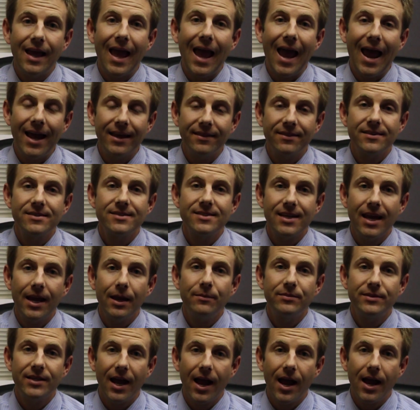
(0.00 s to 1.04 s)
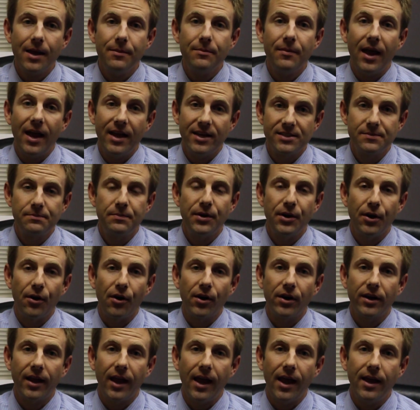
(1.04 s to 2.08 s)
at the same time as
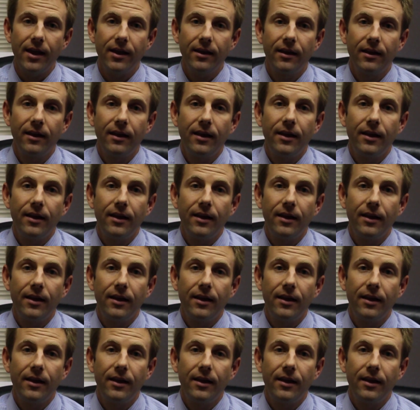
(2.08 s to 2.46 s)
PRK